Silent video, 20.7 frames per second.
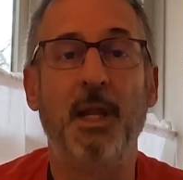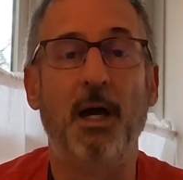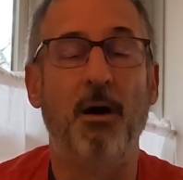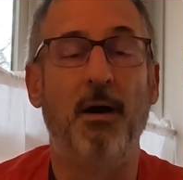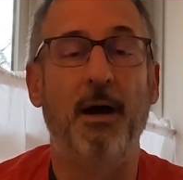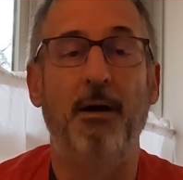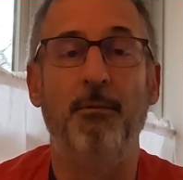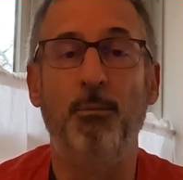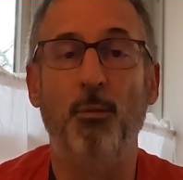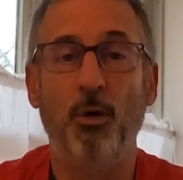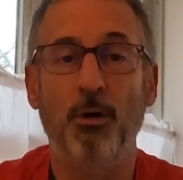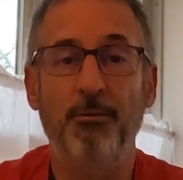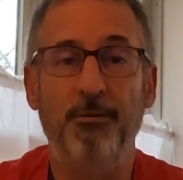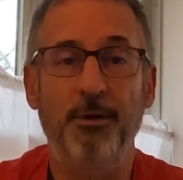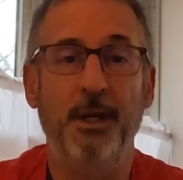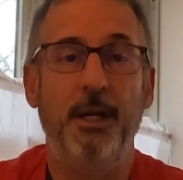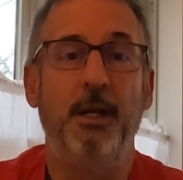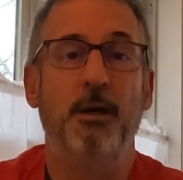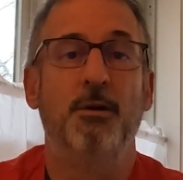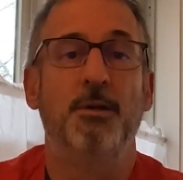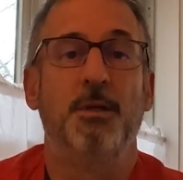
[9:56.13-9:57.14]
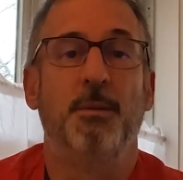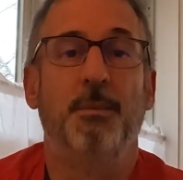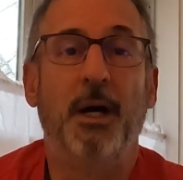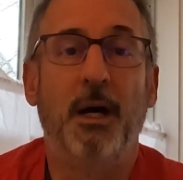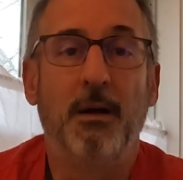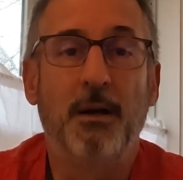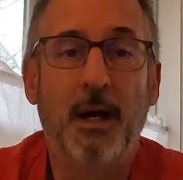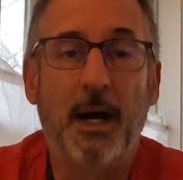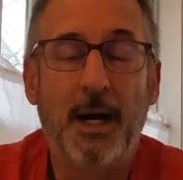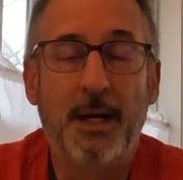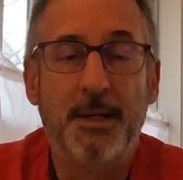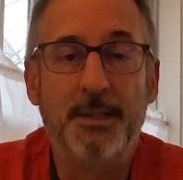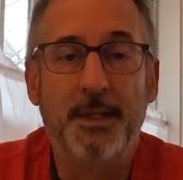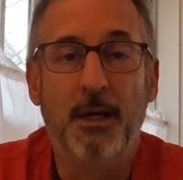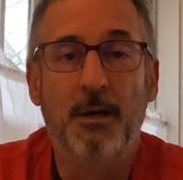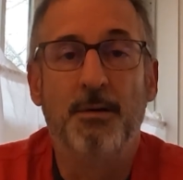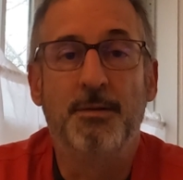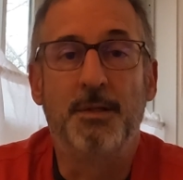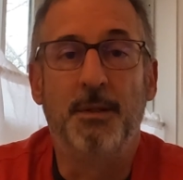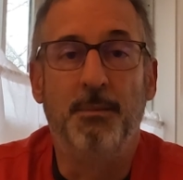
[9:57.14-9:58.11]
I'll have more videos about
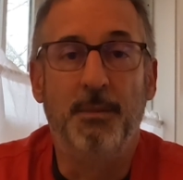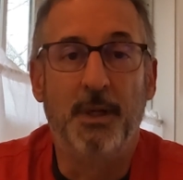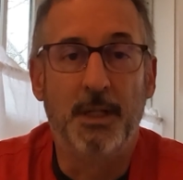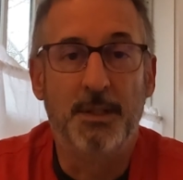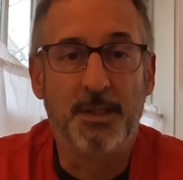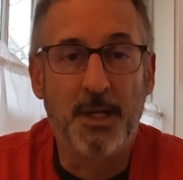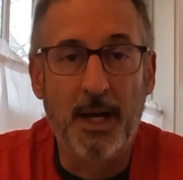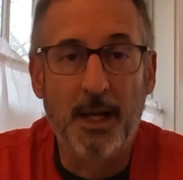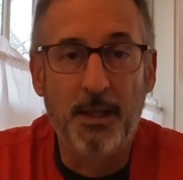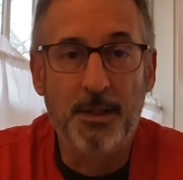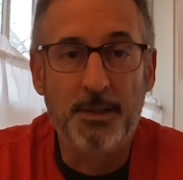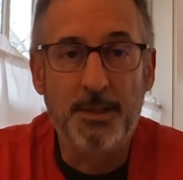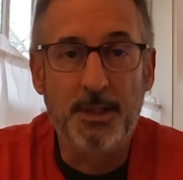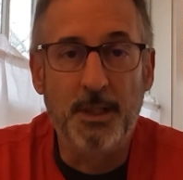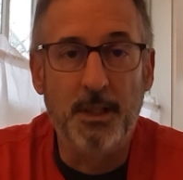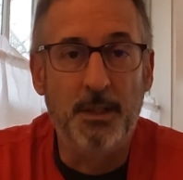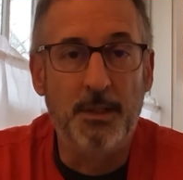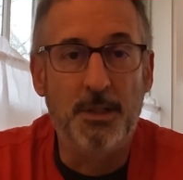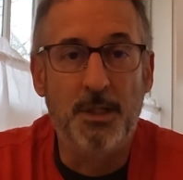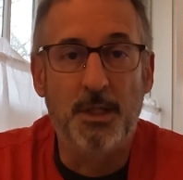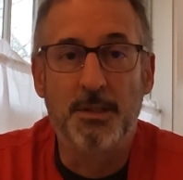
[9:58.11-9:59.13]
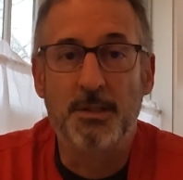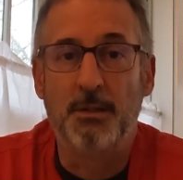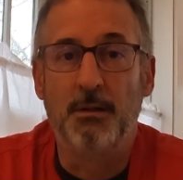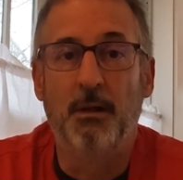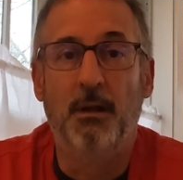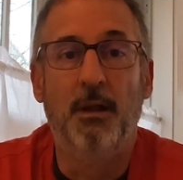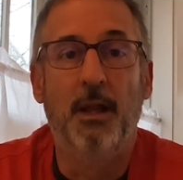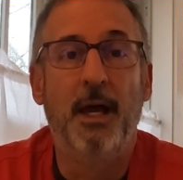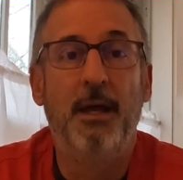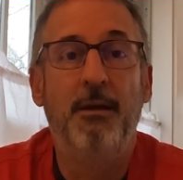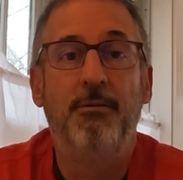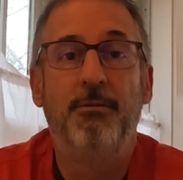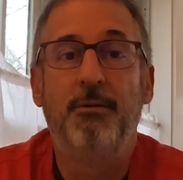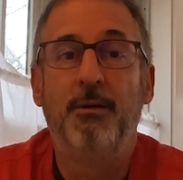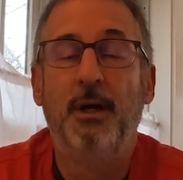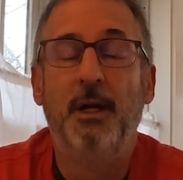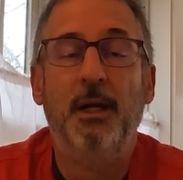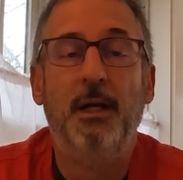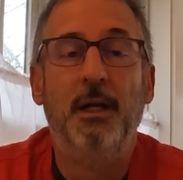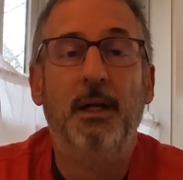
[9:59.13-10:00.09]
cocktails and mixology and just
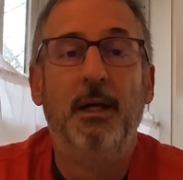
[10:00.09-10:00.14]
life